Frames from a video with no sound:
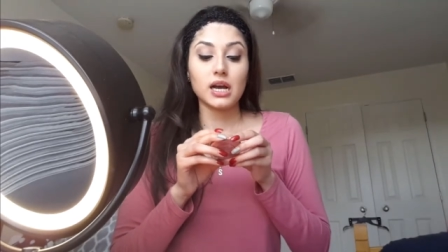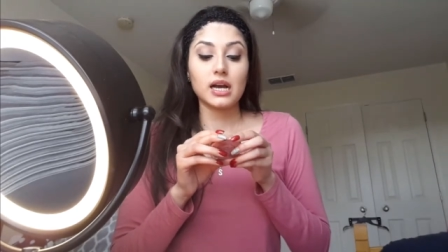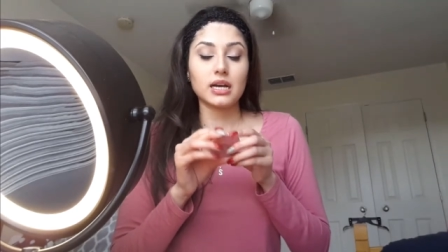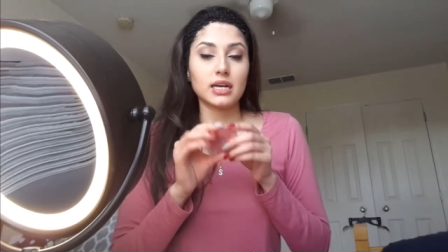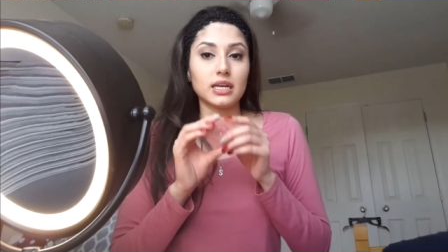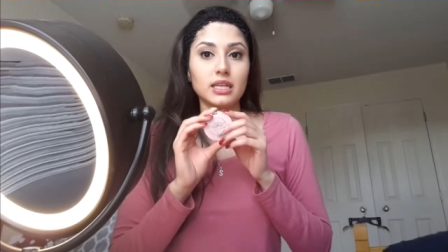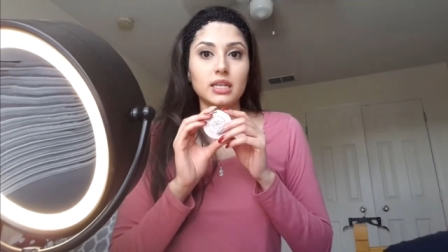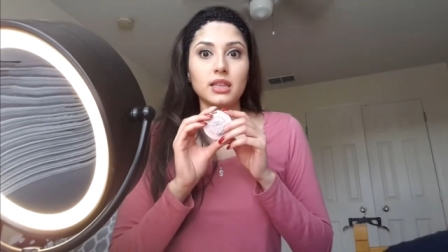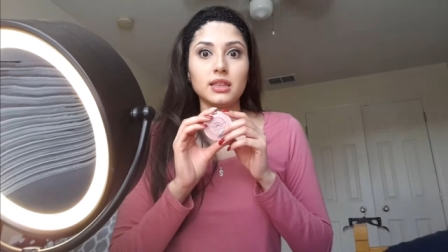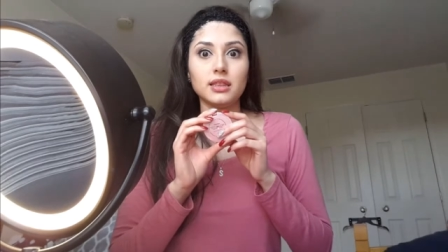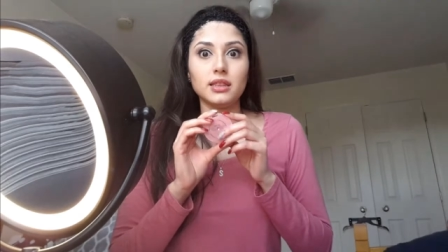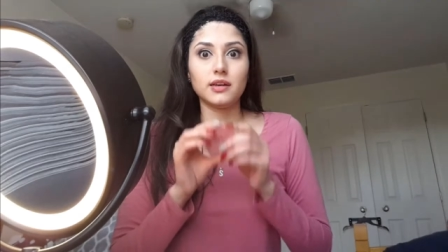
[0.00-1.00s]
I
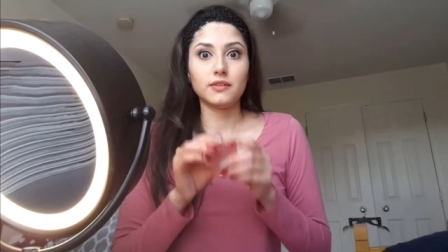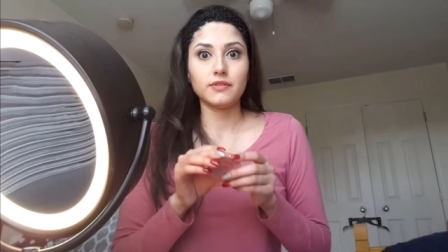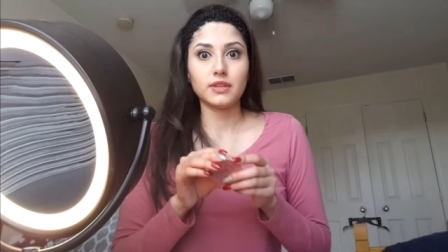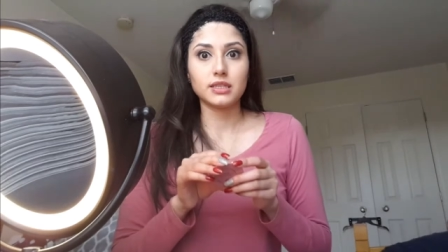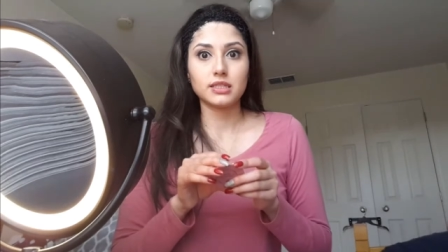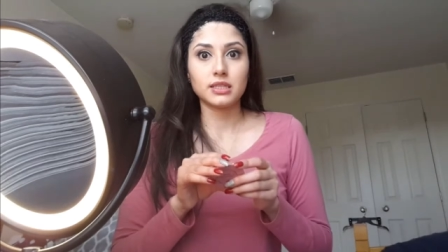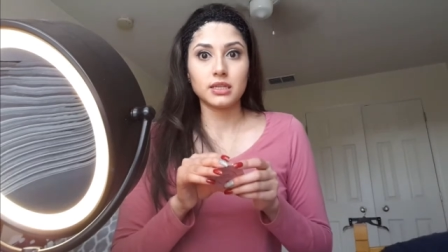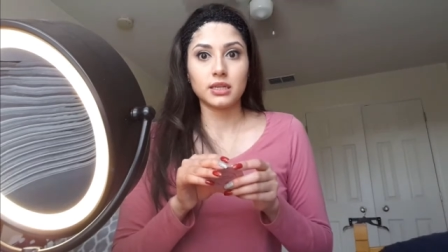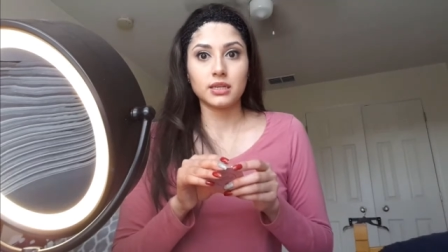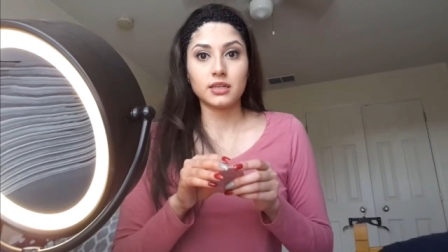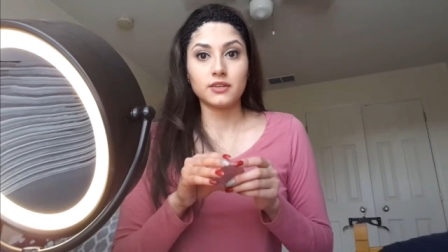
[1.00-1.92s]
love this thing.